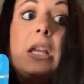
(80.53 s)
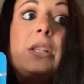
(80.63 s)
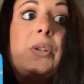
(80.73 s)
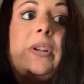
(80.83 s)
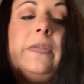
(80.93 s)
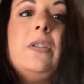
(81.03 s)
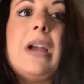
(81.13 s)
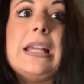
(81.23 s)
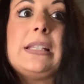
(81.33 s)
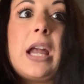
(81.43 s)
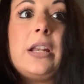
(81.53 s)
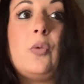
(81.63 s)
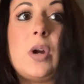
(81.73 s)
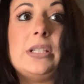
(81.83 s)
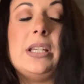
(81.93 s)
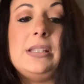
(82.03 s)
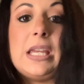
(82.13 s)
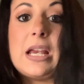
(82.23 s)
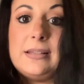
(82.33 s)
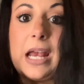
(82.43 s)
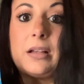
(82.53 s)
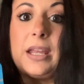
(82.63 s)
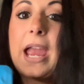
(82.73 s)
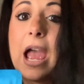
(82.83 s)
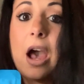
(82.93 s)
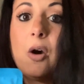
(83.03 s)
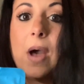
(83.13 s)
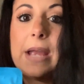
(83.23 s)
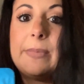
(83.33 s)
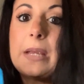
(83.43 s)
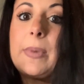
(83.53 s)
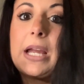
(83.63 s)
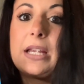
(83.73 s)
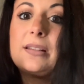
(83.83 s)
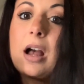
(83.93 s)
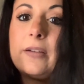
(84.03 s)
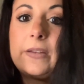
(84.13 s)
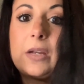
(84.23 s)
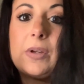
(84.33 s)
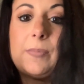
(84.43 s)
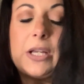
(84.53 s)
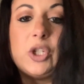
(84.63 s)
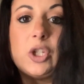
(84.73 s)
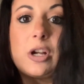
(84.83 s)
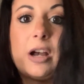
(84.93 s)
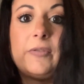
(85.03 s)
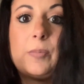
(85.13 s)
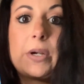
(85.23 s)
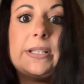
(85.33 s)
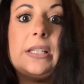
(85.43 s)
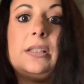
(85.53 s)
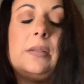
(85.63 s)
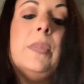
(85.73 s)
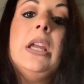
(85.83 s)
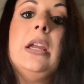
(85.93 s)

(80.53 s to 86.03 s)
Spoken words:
So if you guys kind of want to see exactly how I make my iced coffee with my Ninja coffee bar system,